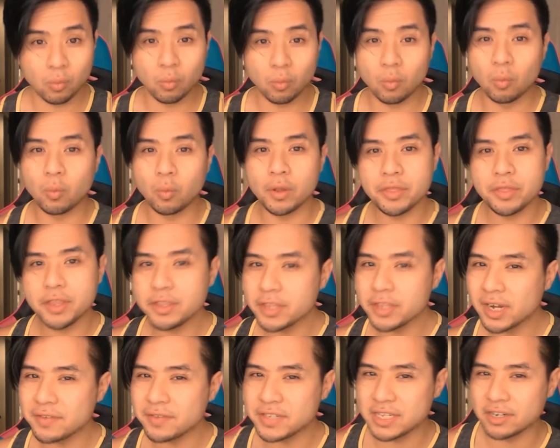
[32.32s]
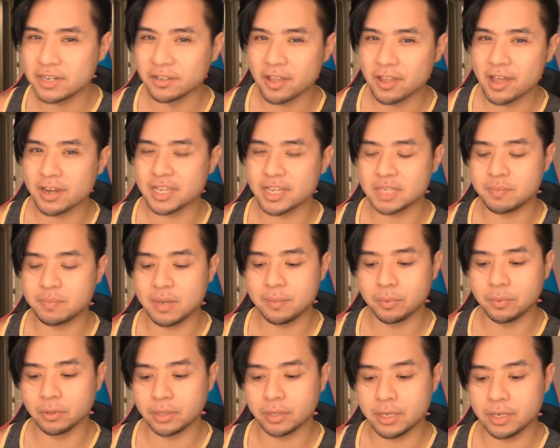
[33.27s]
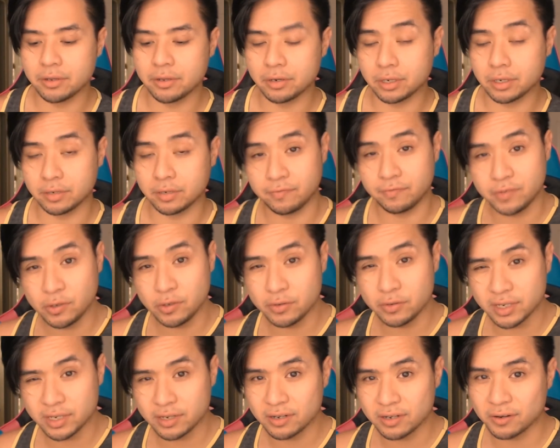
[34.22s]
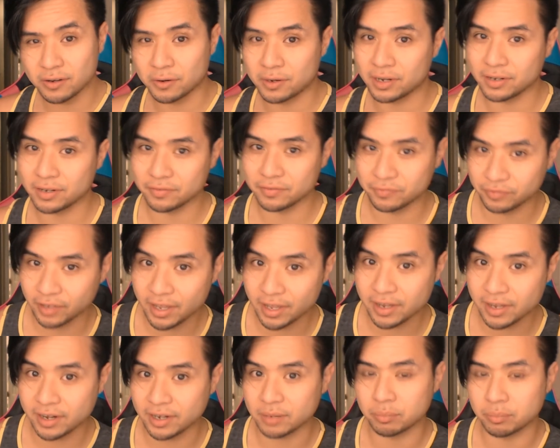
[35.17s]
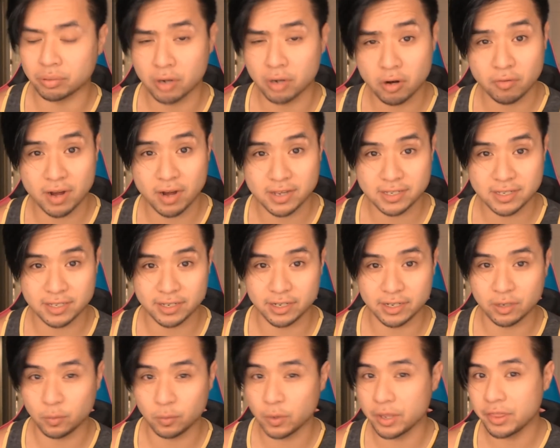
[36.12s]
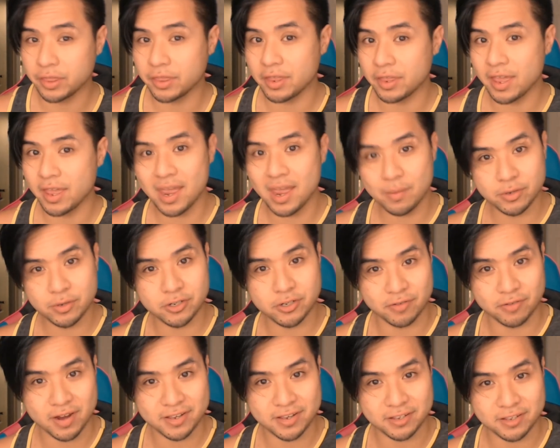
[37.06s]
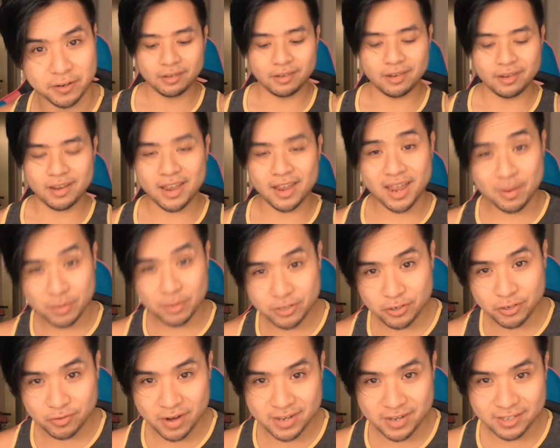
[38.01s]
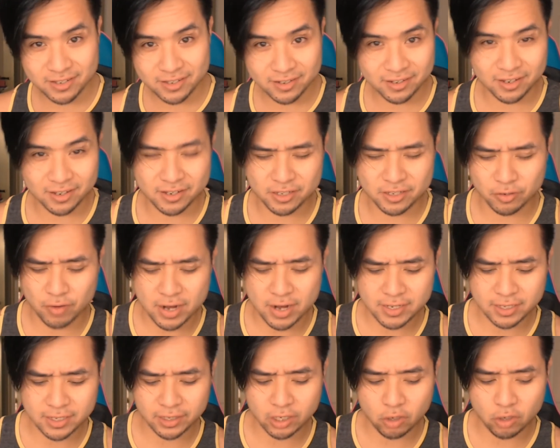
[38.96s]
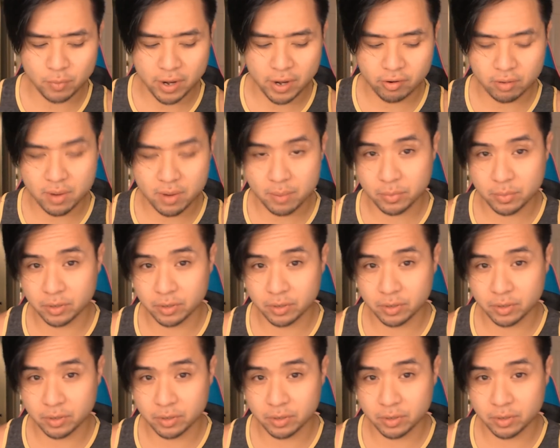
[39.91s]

One thing that I've seen a lot is people either confusing or conflating pro wrestling with amateur wrestling. Amateur wrestling is the wrestling that you might remember